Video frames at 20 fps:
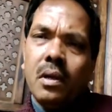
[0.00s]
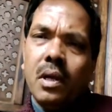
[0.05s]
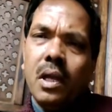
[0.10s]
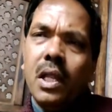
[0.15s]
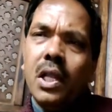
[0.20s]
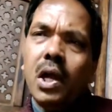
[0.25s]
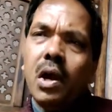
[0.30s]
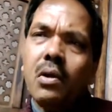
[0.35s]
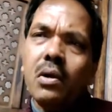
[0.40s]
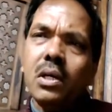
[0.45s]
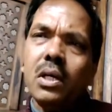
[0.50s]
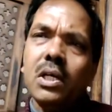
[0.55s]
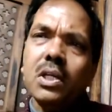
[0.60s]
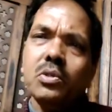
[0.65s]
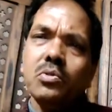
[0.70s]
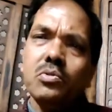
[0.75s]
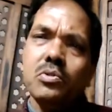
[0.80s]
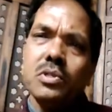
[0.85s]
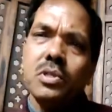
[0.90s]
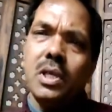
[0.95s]
In order
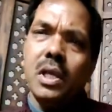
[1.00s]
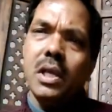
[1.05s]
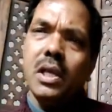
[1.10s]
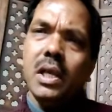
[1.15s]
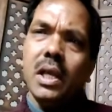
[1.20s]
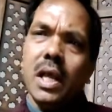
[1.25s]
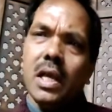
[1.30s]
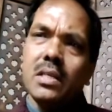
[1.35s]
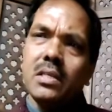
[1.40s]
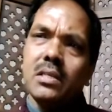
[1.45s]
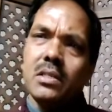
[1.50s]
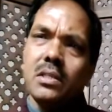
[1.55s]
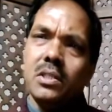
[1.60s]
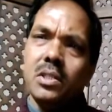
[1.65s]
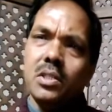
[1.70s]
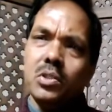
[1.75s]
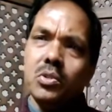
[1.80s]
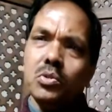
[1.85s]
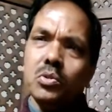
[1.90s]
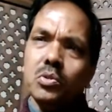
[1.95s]
to seek
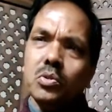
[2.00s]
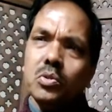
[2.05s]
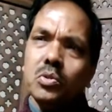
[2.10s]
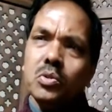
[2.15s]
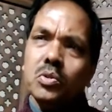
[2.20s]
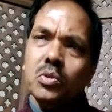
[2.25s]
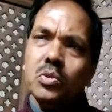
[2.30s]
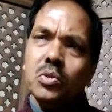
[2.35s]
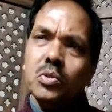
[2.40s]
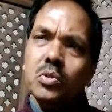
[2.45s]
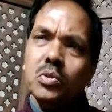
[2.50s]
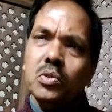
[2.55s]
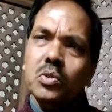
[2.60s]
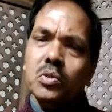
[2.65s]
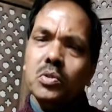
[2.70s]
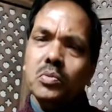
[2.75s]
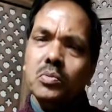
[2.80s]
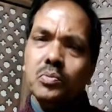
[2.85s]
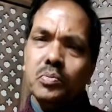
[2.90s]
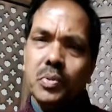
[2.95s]
election to
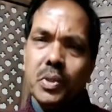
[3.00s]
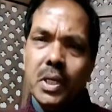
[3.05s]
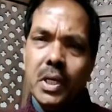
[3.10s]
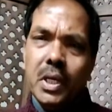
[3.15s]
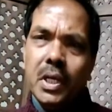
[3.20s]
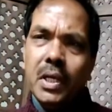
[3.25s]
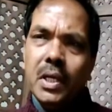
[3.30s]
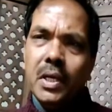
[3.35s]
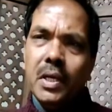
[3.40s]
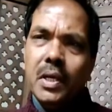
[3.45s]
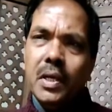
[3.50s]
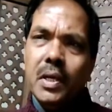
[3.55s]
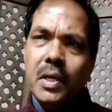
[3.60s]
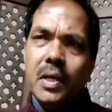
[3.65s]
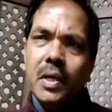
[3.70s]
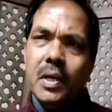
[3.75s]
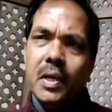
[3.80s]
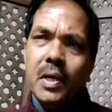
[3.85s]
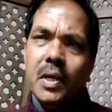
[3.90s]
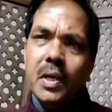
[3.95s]
be
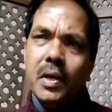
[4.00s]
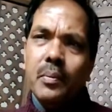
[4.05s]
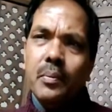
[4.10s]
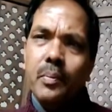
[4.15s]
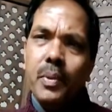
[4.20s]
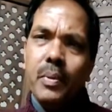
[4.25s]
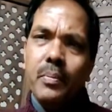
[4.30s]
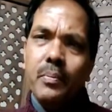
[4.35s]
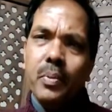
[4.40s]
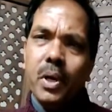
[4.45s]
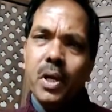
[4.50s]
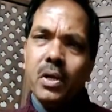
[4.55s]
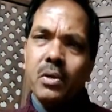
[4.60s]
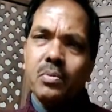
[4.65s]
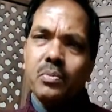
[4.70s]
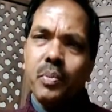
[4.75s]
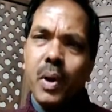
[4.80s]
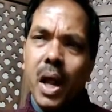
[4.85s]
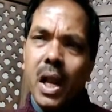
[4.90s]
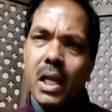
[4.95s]
member
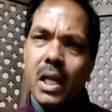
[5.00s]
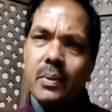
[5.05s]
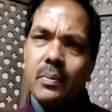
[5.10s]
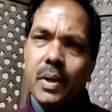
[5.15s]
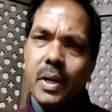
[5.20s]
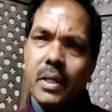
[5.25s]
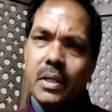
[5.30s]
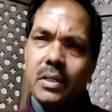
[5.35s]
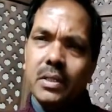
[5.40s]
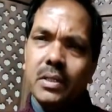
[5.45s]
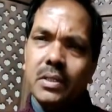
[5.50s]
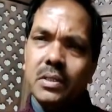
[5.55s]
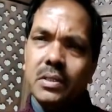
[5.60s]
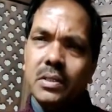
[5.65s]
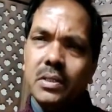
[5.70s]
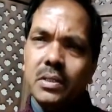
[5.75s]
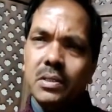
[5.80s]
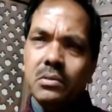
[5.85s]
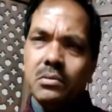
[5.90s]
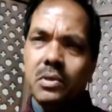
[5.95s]
of parliament,
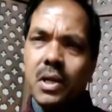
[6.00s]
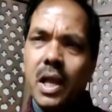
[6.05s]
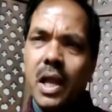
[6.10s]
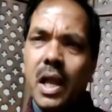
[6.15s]
one